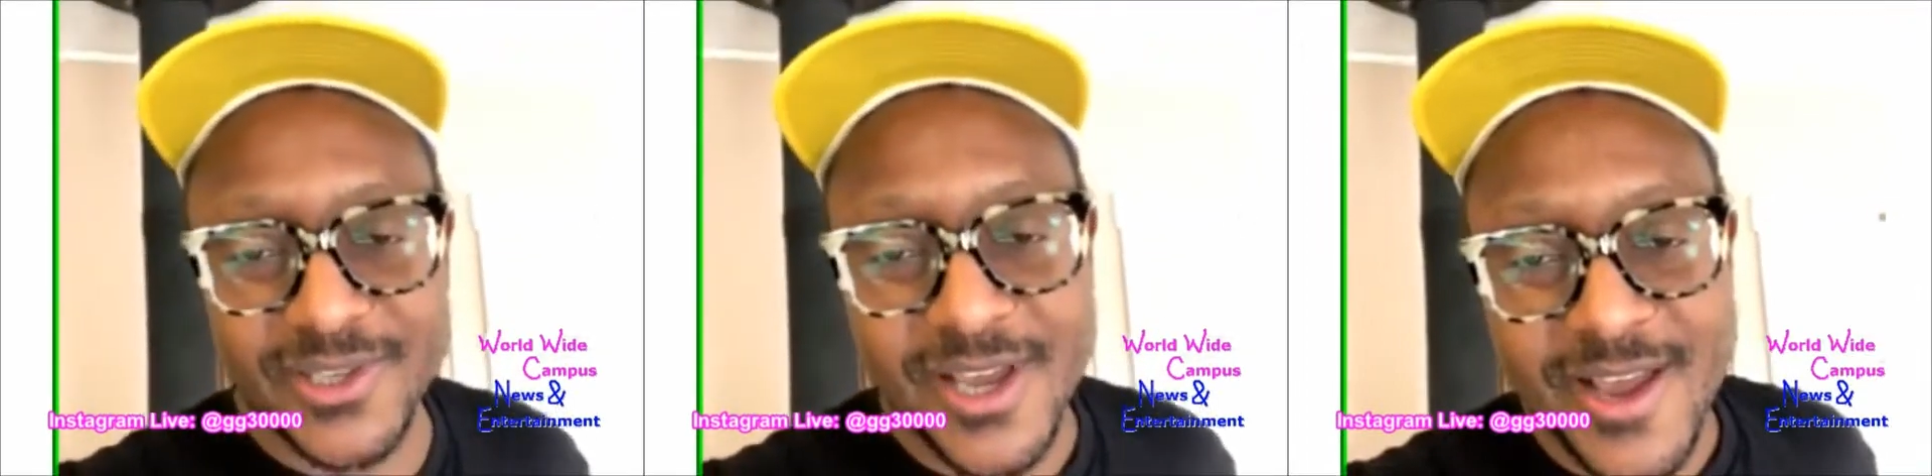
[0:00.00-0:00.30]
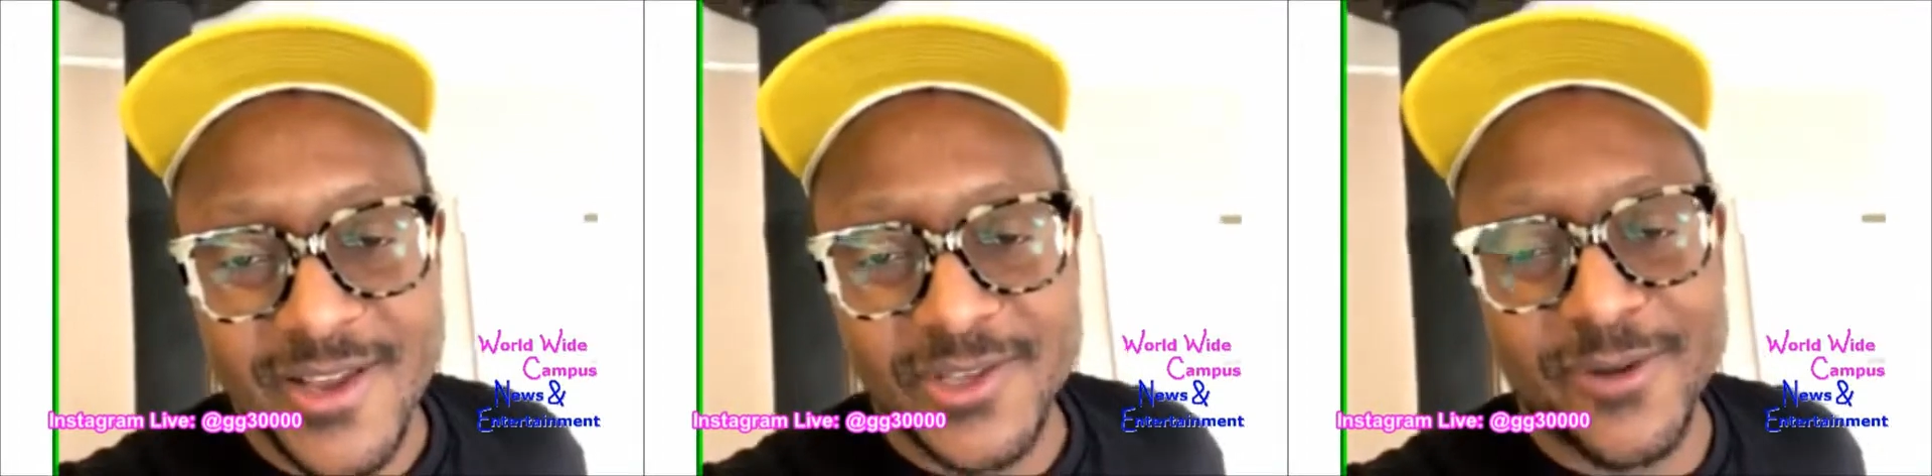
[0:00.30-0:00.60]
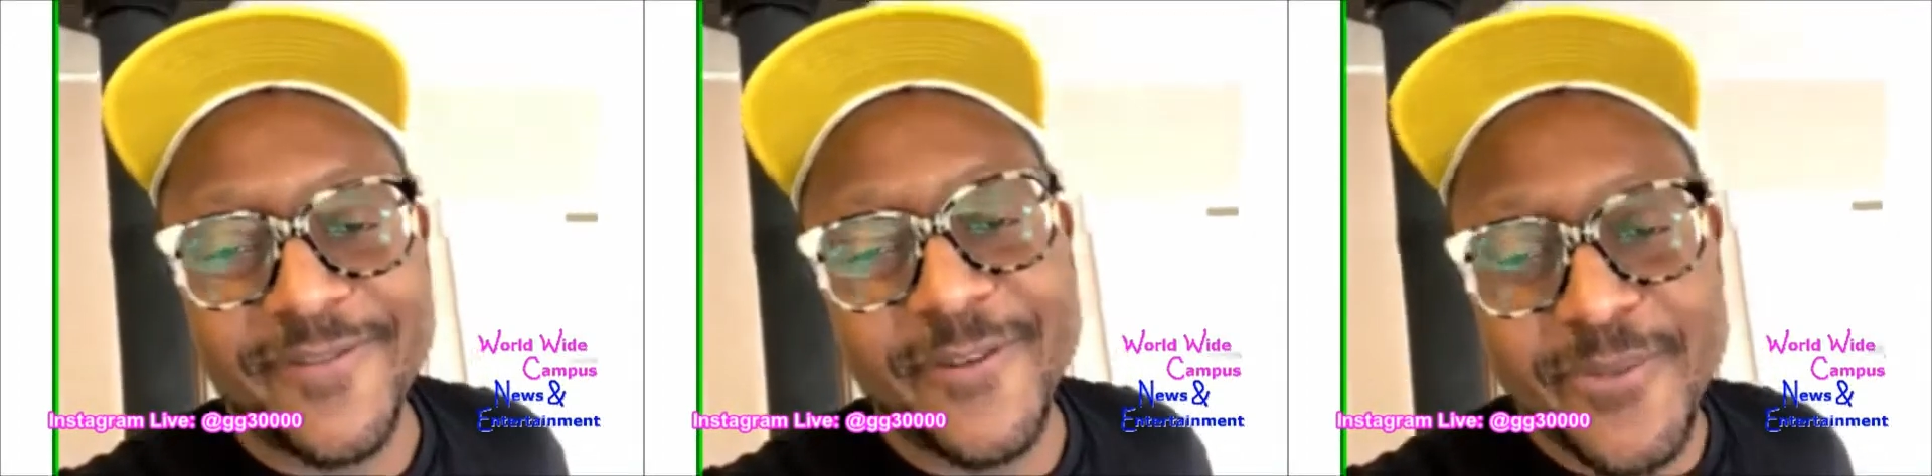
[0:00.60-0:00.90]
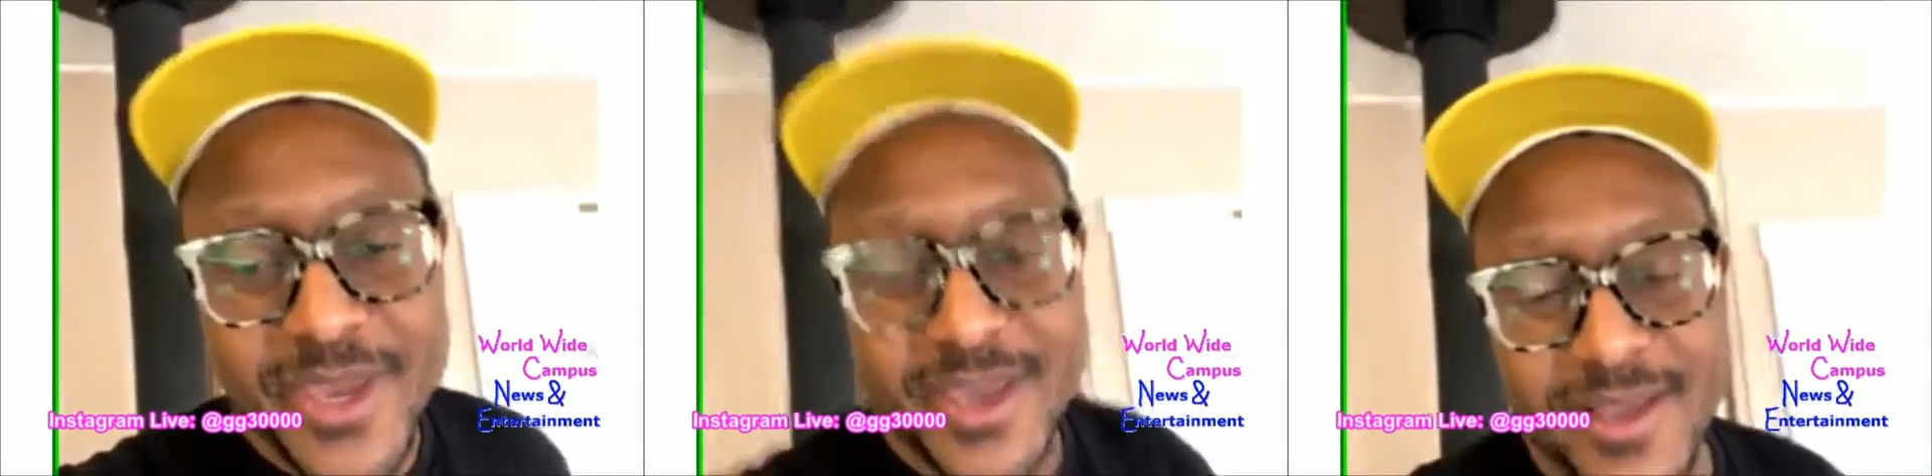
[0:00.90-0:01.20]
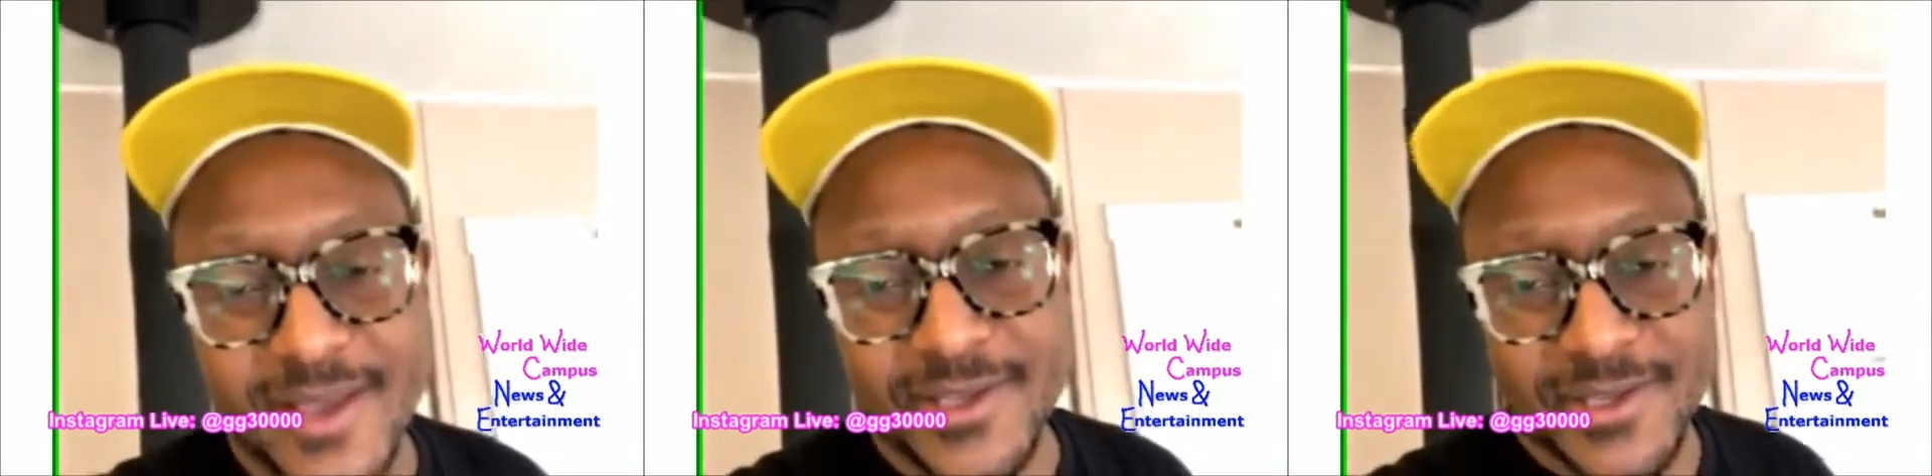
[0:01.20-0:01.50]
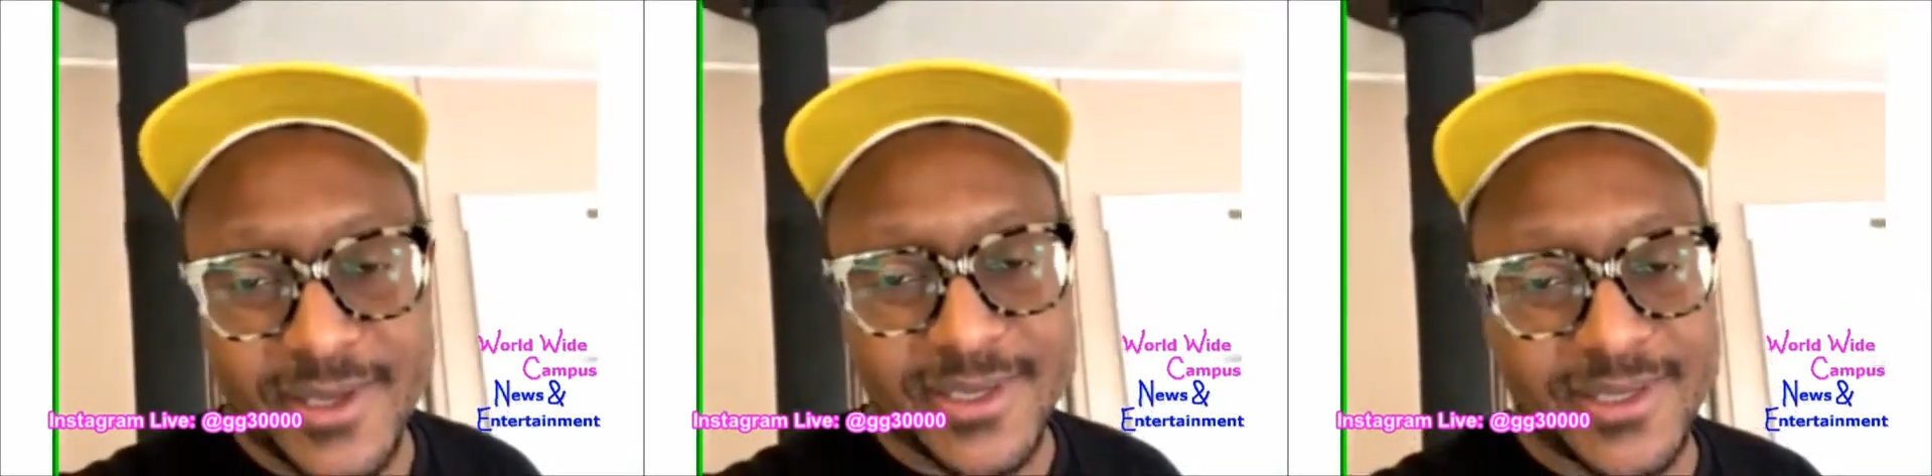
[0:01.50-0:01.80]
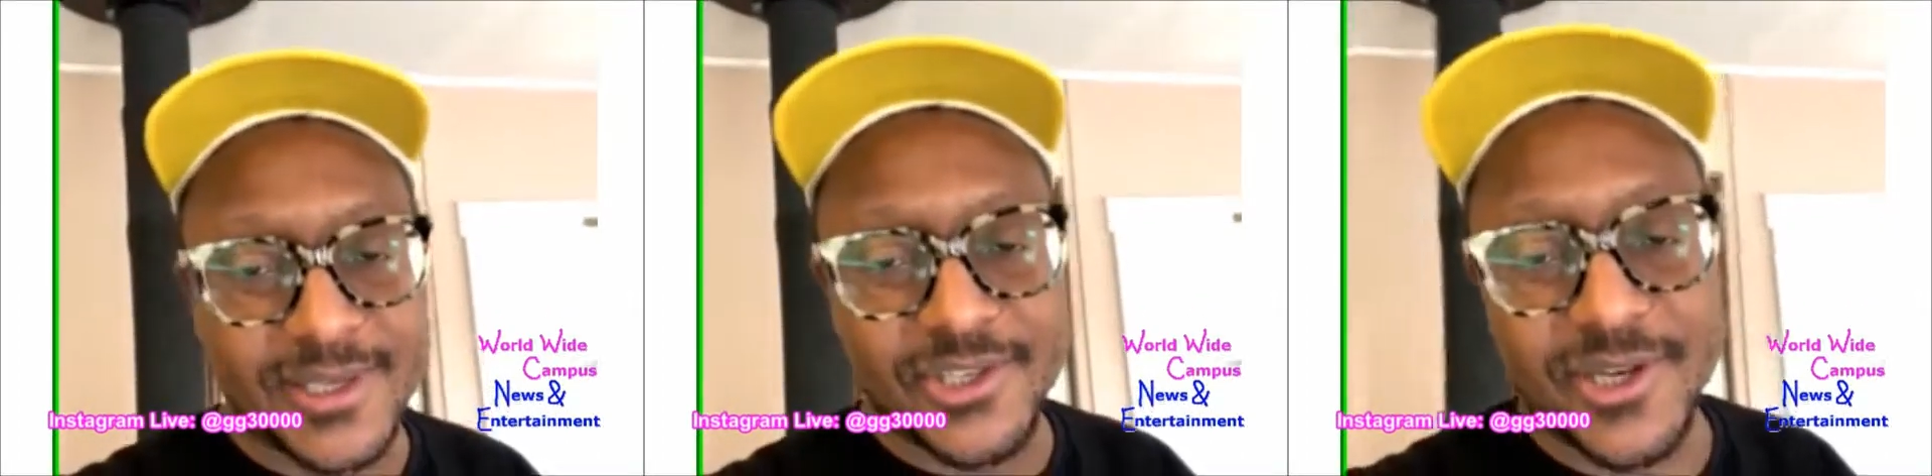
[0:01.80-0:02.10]
So for me, it's such
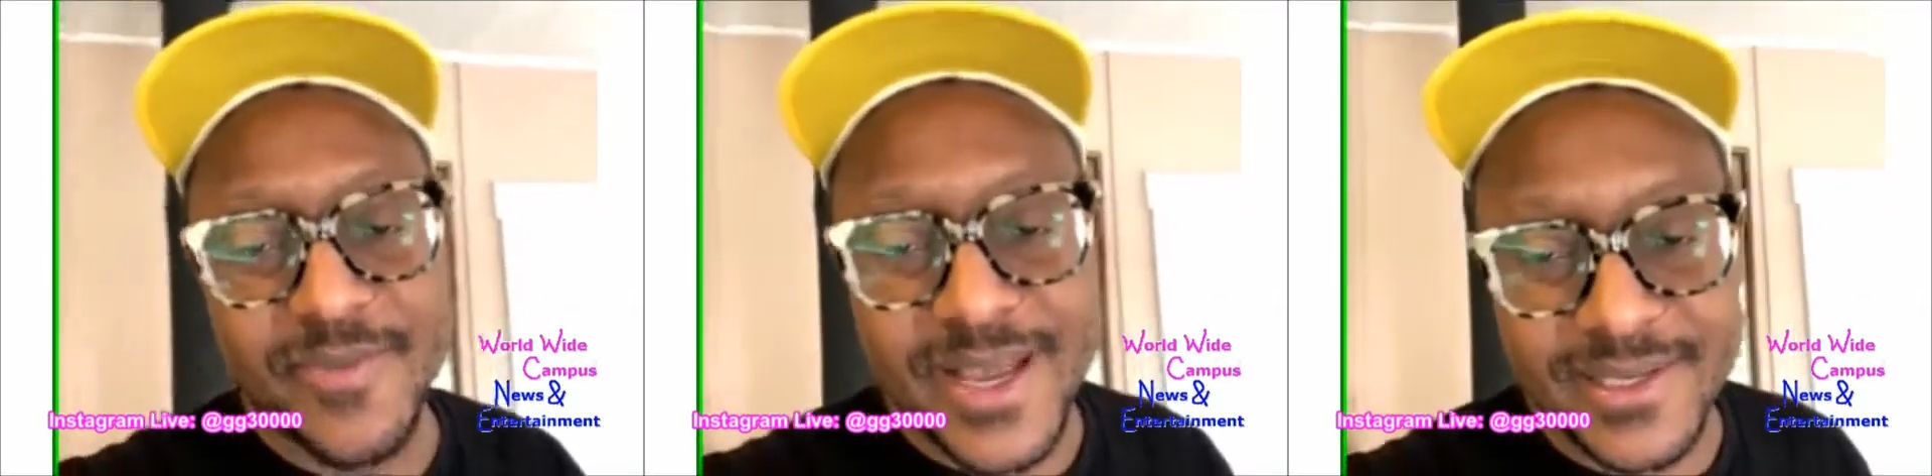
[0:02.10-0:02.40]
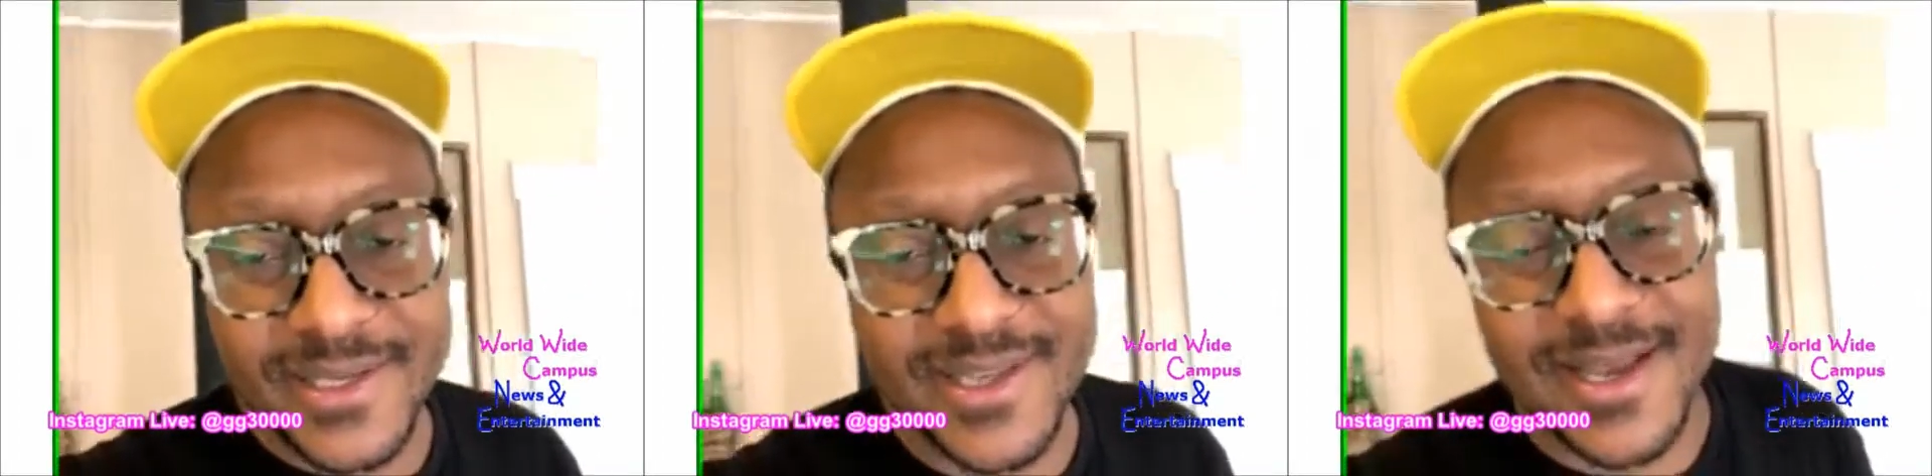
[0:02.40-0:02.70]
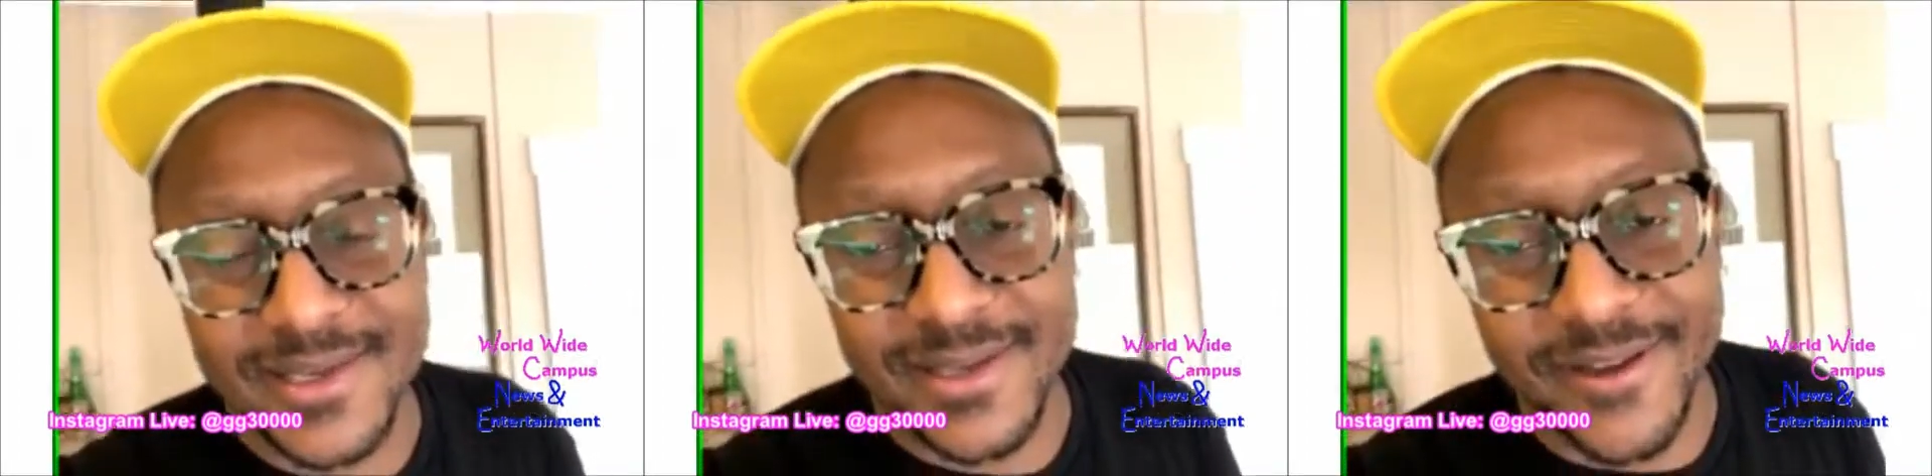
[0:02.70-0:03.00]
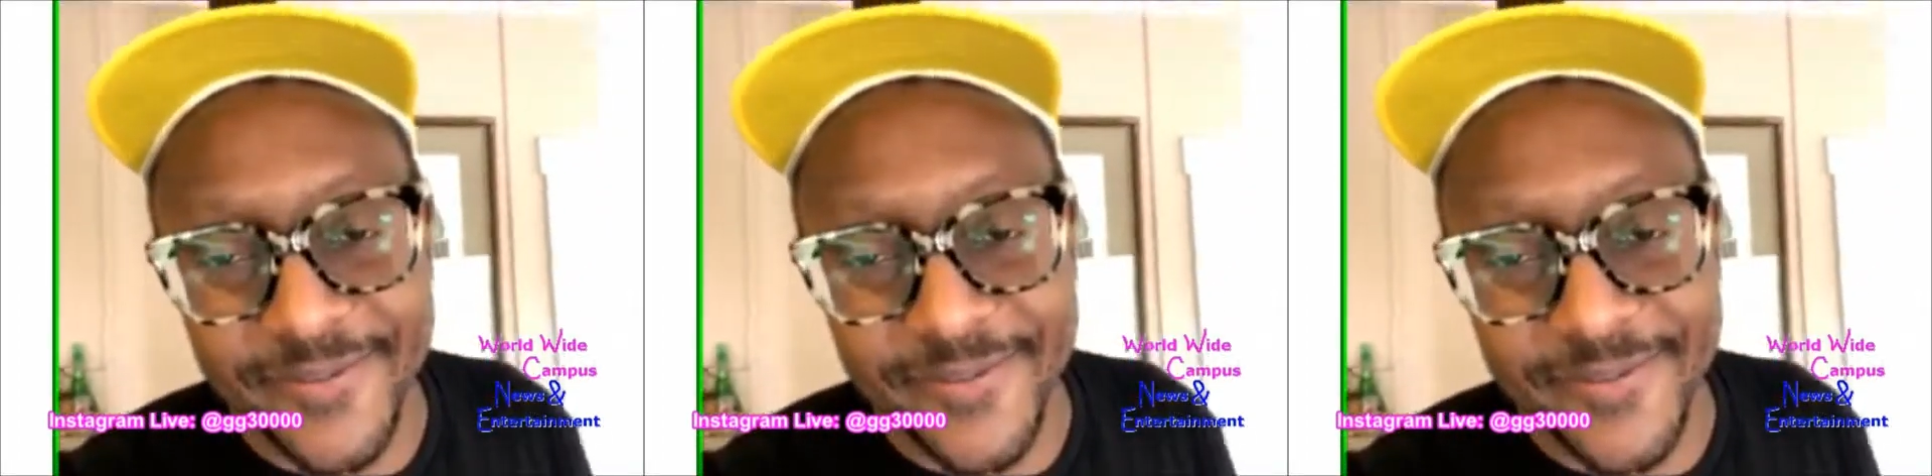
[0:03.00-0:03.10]
an amazing test of